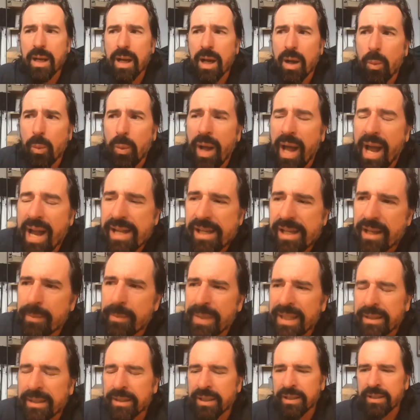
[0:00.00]
Well, I
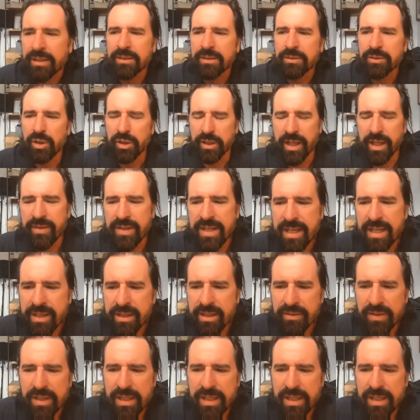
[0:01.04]
mean, look, at the end of